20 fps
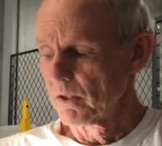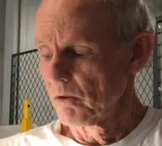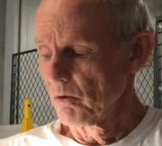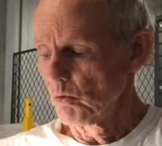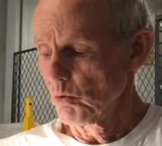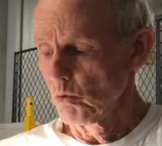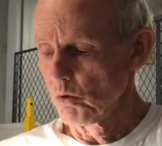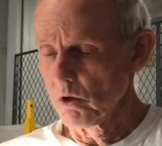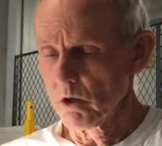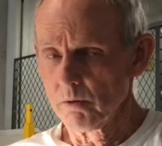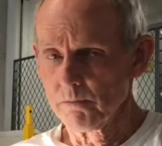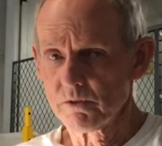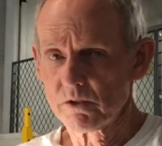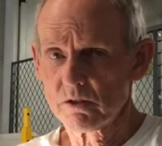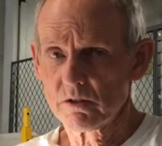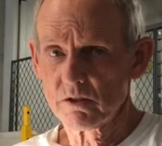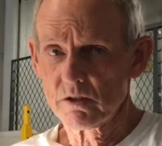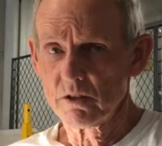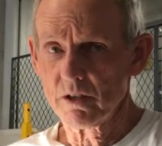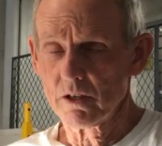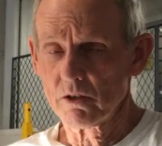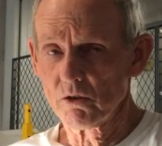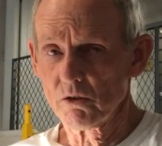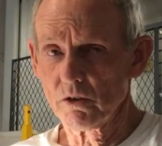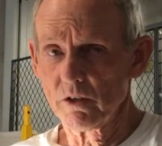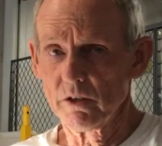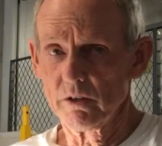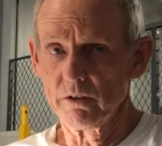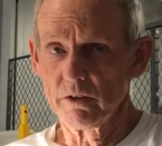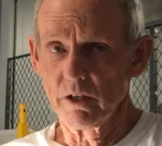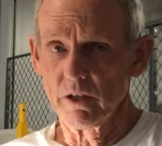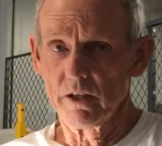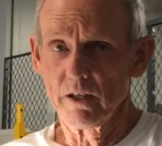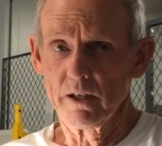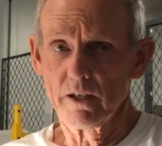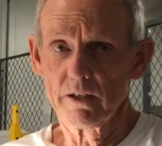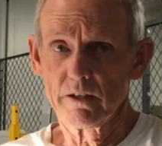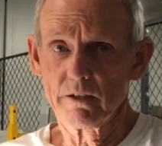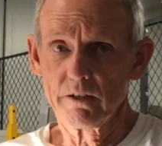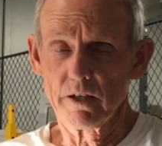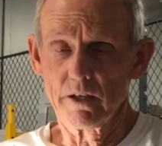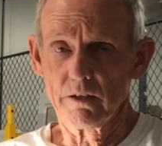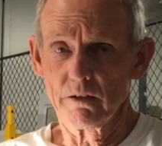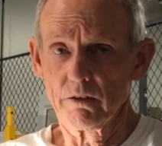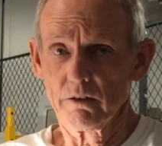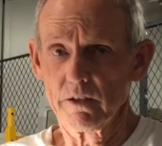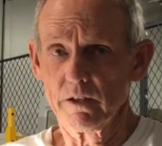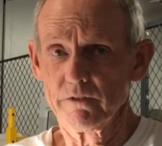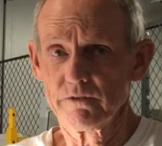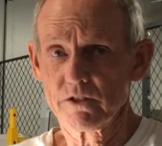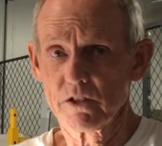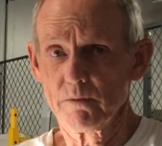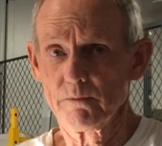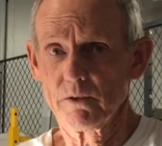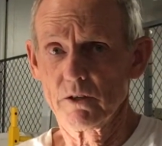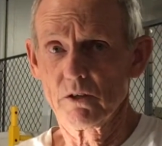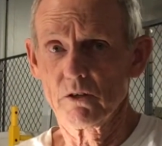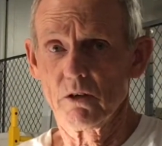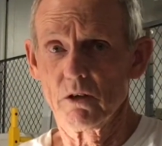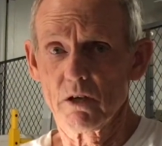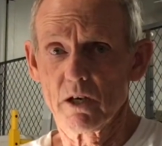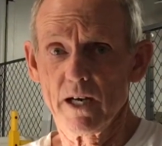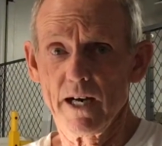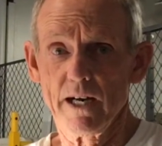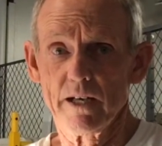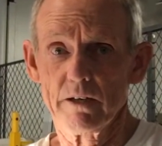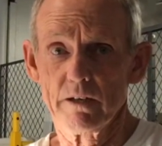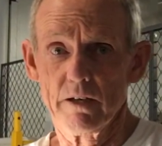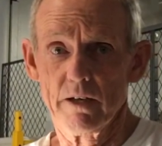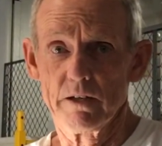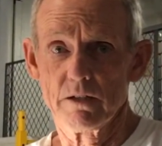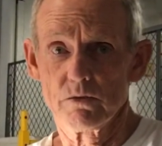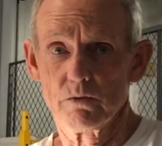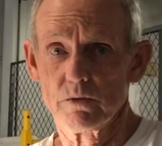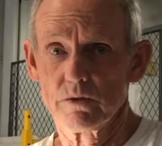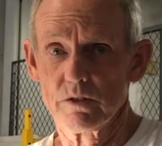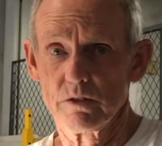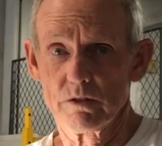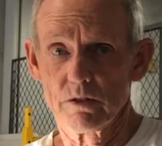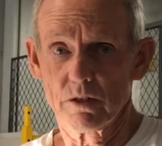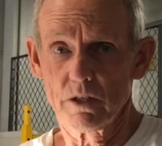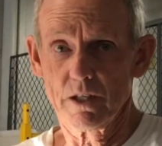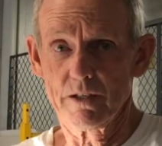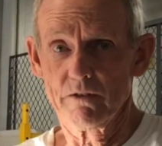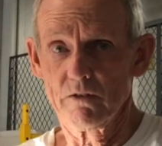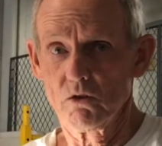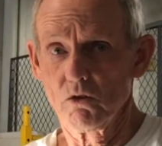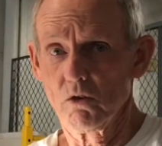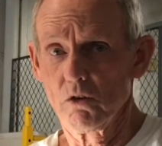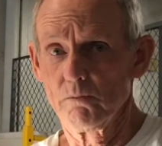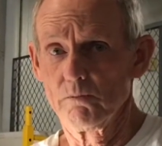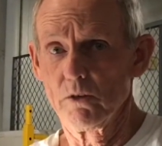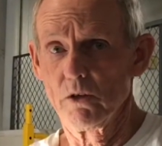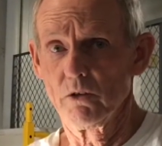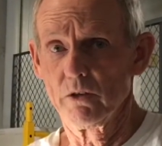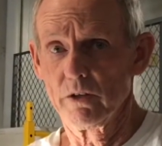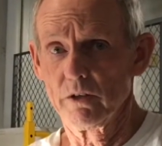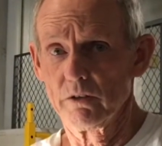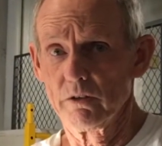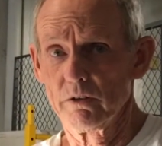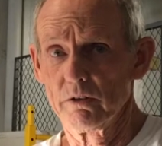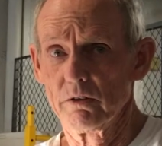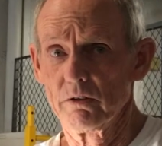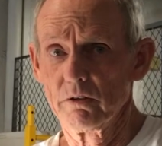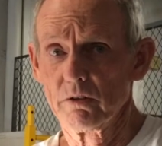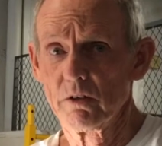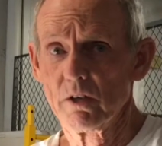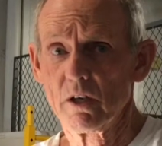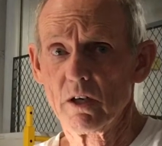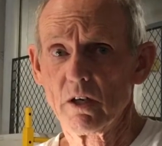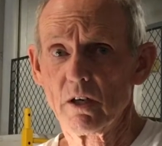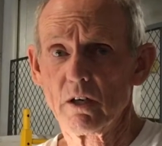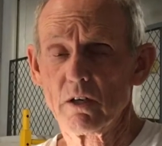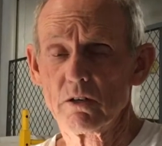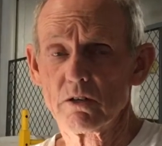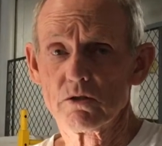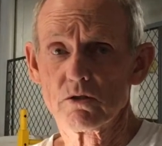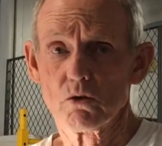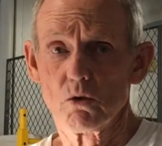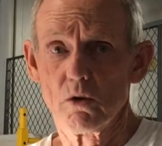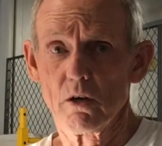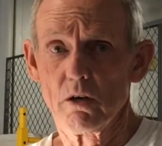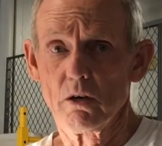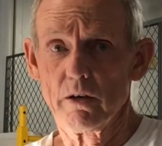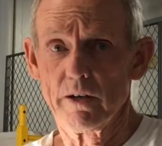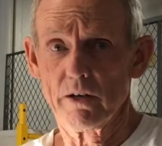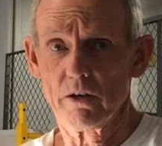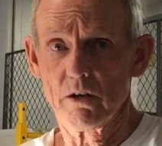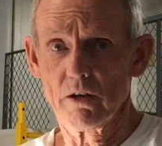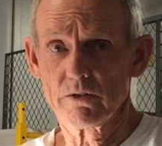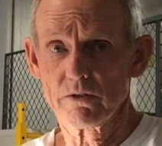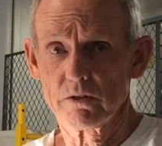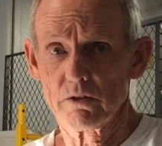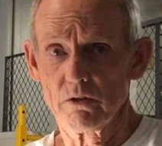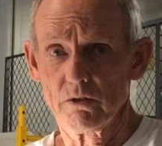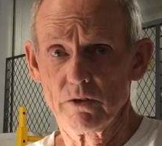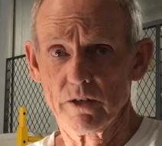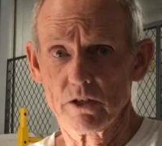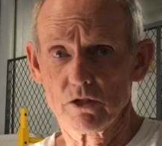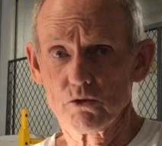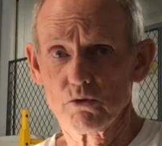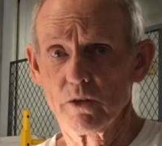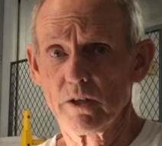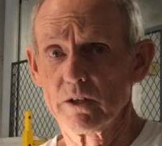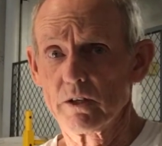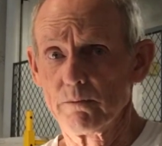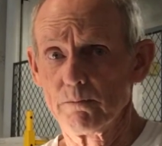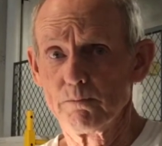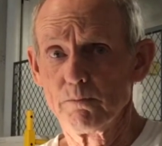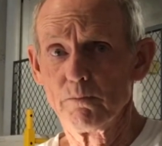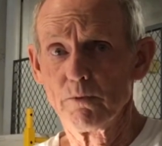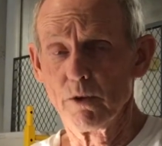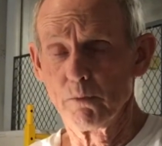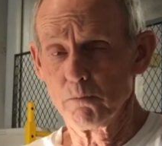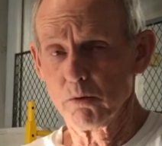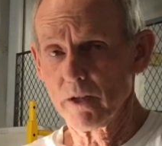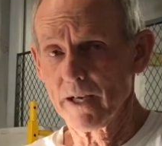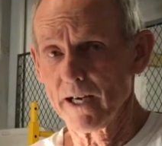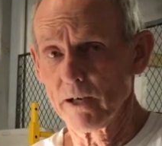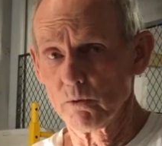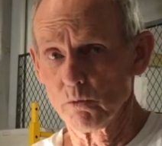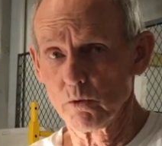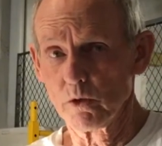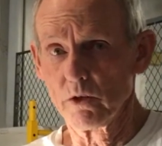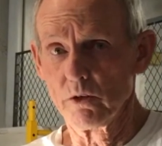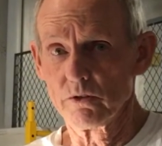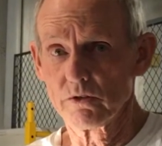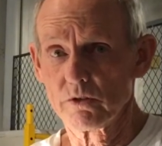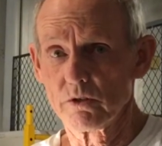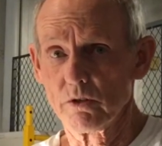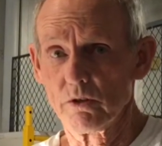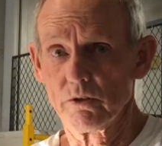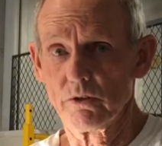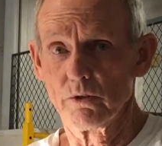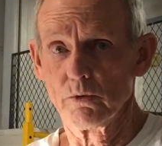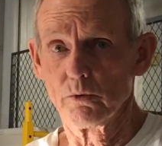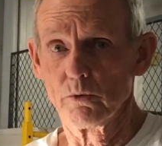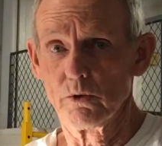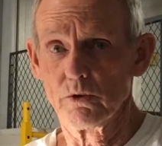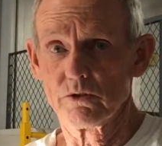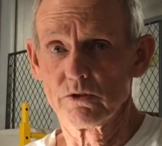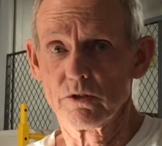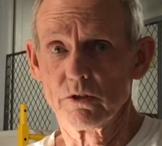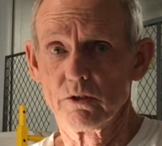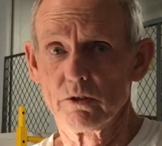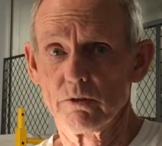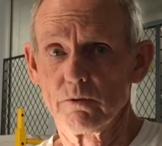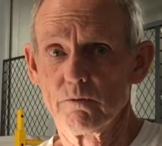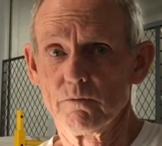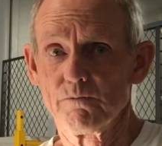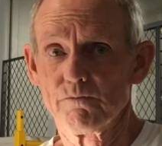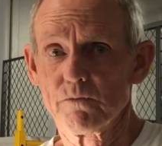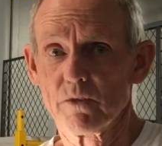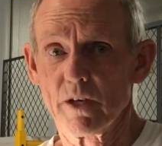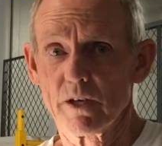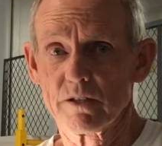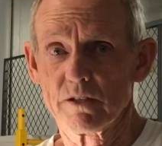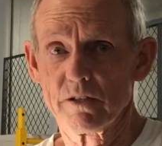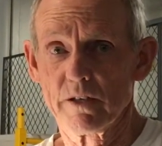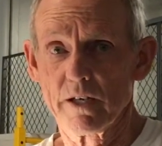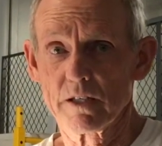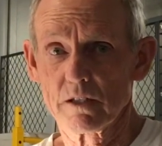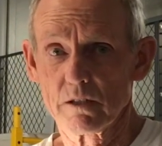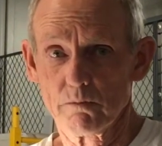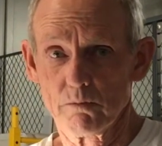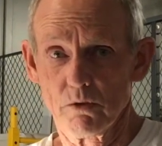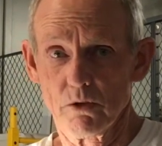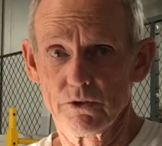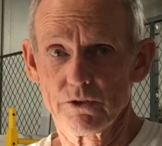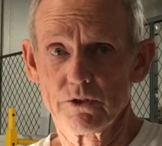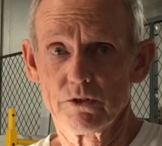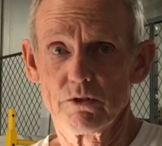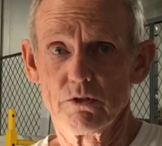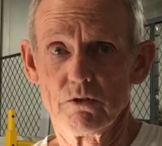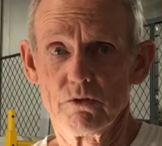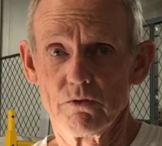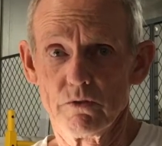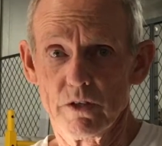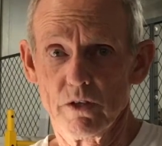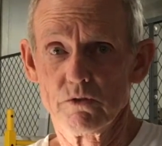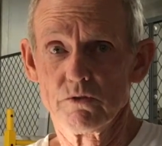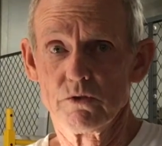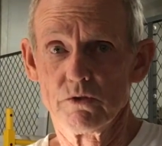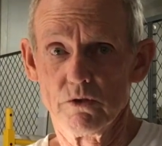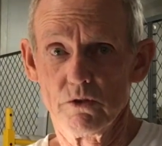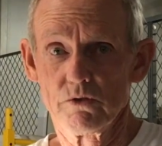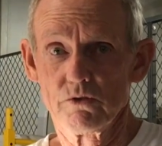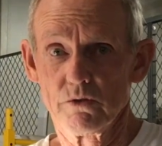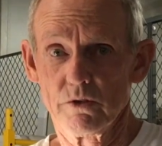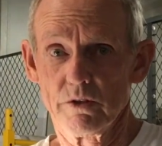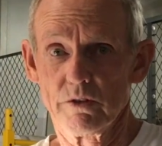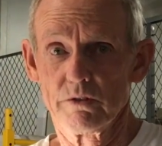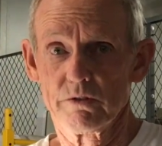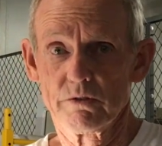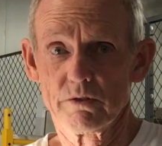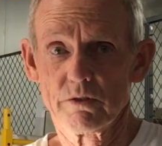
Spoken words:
Worms secrete, they leave something called chitinase, which is kind of a hormone in the soil, and also they treat the plant roots so that the roots are accessible to nutrients.